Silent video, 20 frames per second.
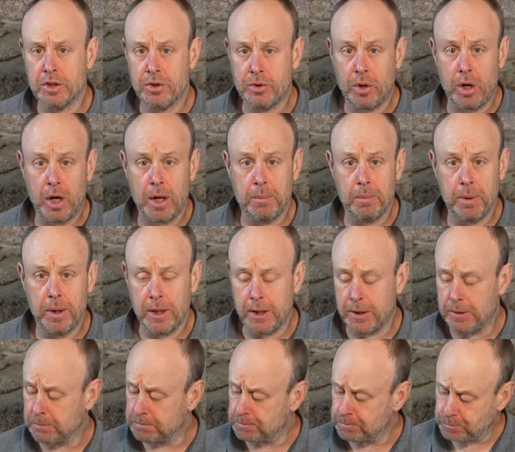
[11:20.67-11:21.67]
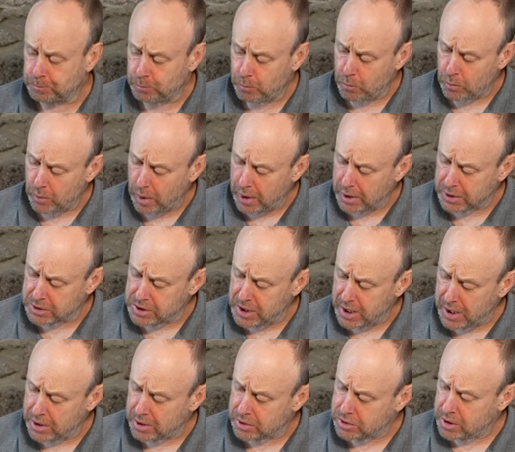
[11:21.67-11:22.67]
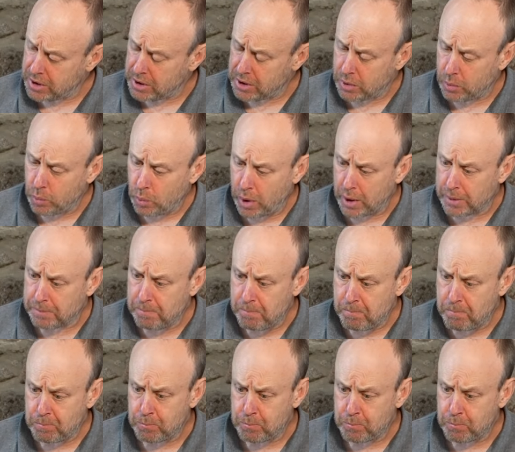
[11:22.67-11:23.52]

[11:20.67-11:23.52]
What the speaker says: a dry mead and it's down at 10.01,